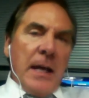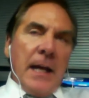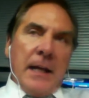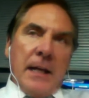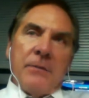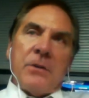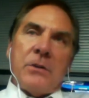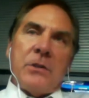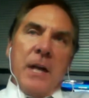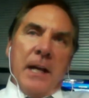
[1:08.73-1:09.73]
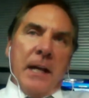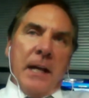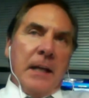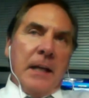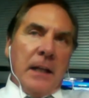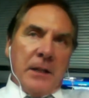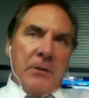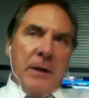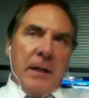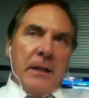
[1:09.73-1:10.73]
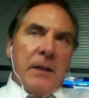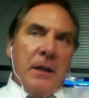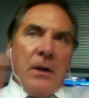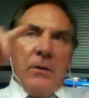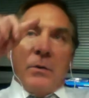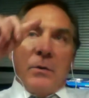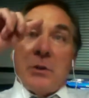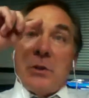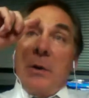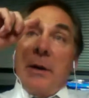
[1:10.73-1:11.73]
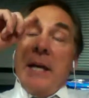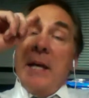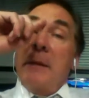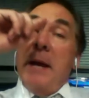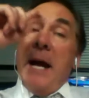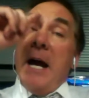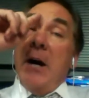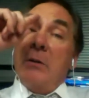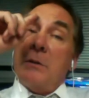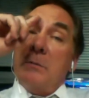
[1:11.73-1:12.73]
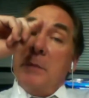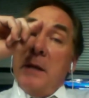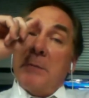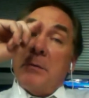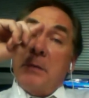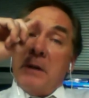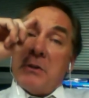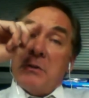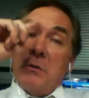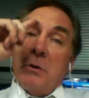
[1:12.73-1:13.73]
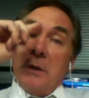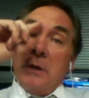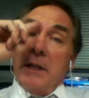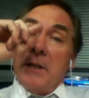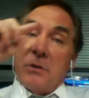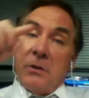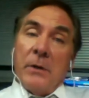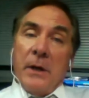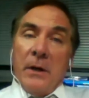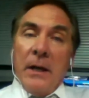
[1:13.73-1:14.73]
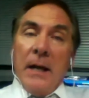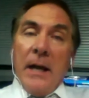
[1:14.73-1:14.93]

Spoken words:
and I give Chad Henne a lot of credit for showing him how to be a professional early in his career.